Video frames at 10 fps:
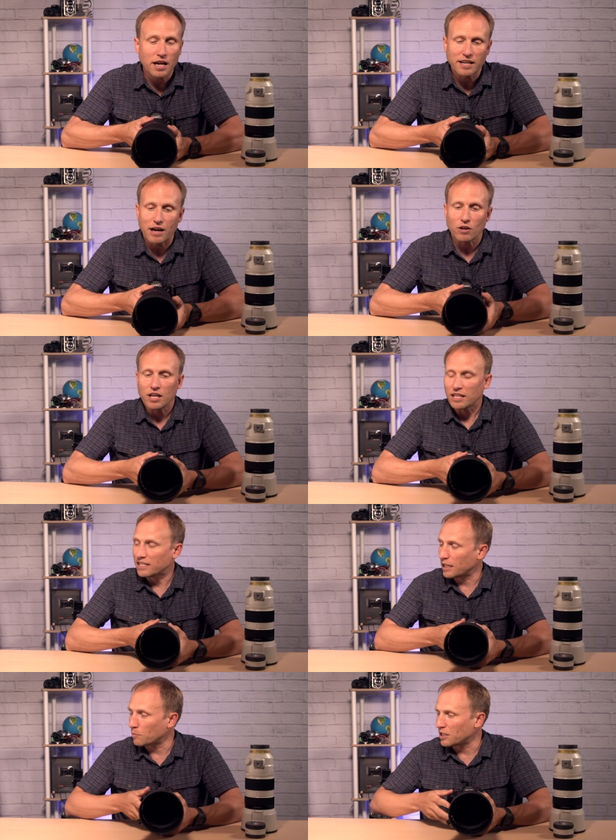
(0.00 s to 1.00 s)
Now,
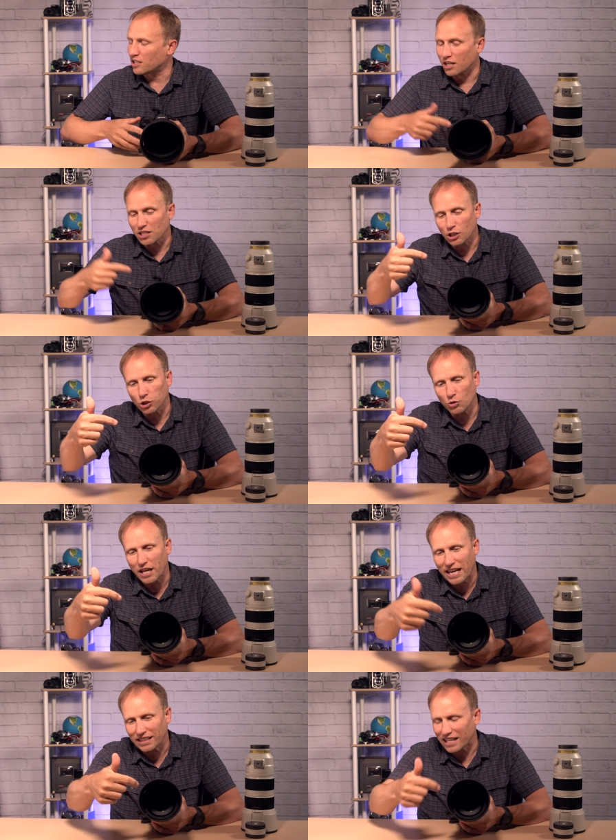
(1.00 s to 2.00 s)
Sigma does include
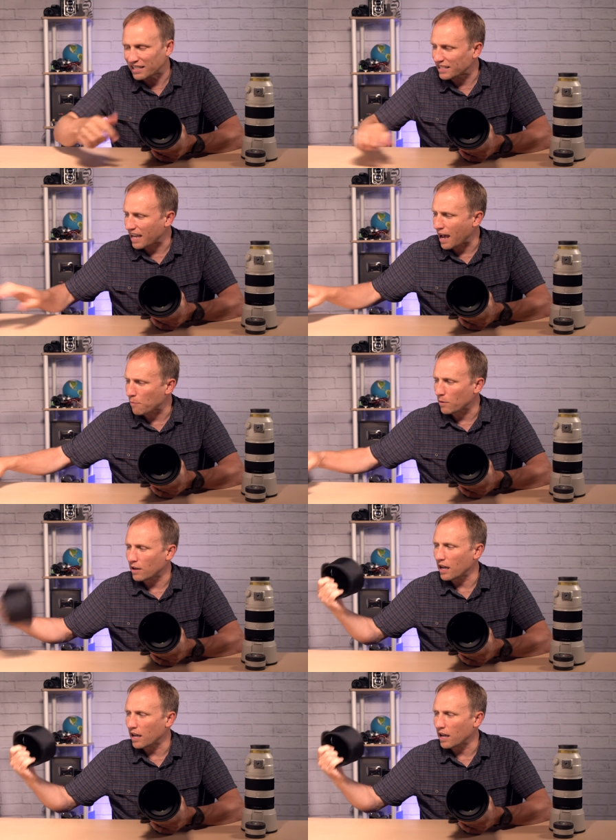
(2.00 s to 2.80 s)
a lens cap,